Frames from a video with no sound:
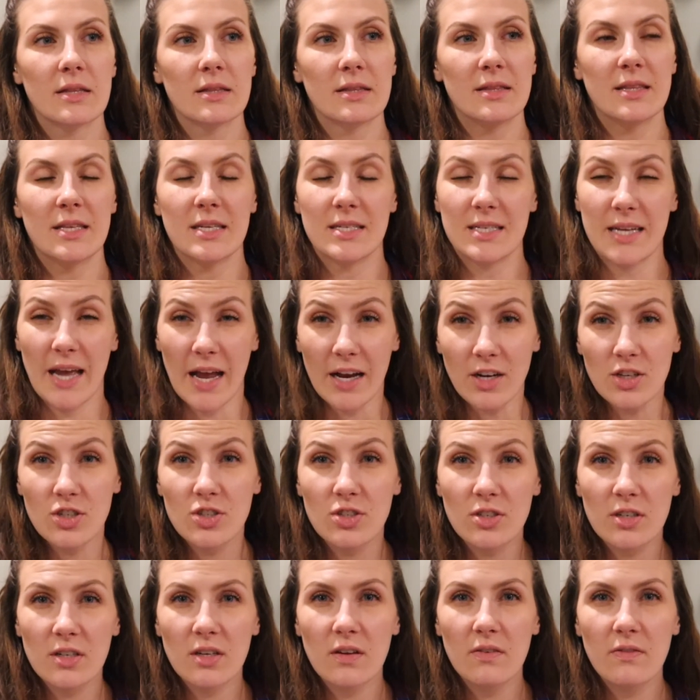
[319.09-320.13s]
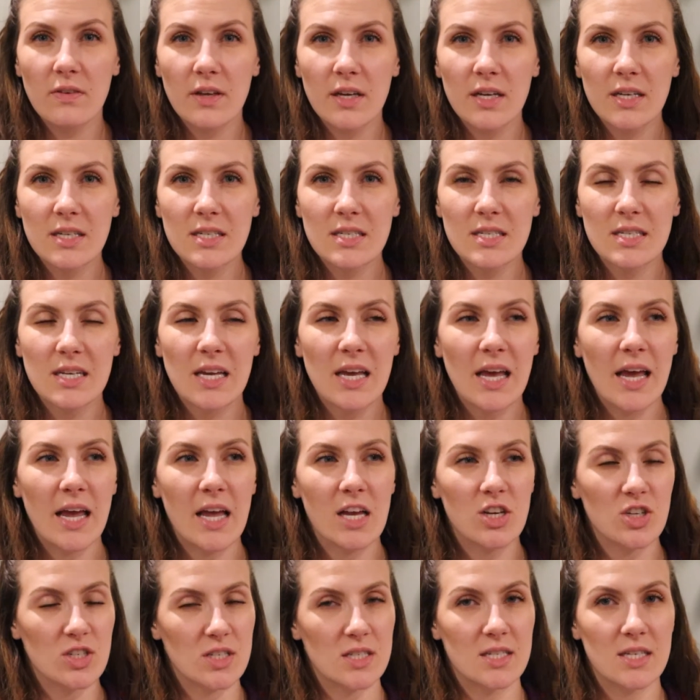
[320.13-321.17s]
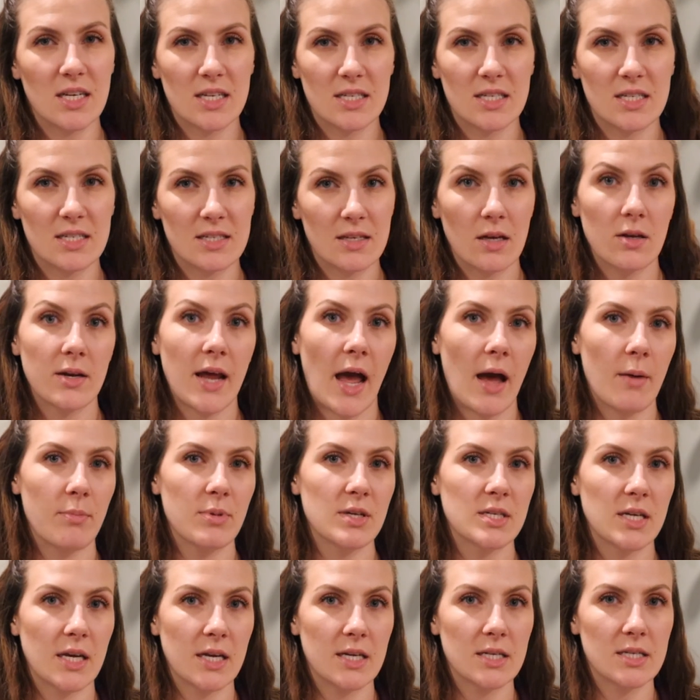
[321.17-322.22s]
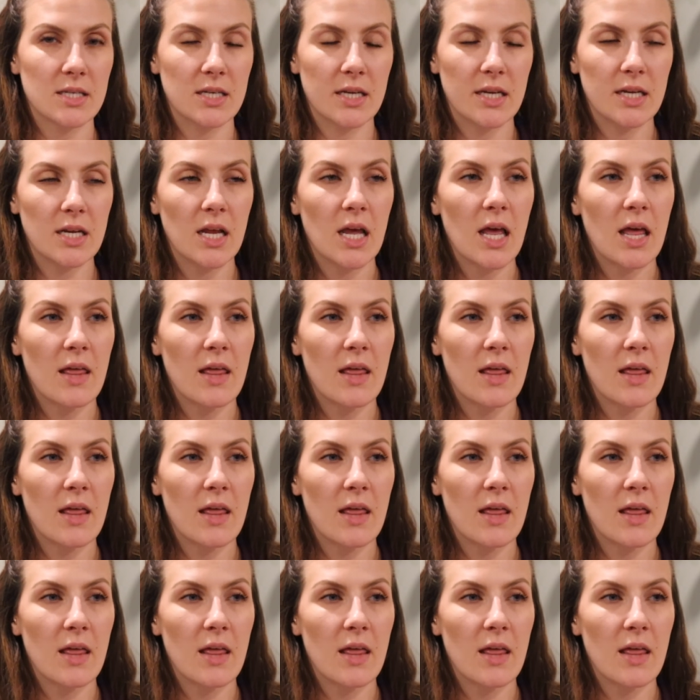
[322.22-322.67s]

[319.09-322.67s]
the texture of it, it just doesn't sound appetizing.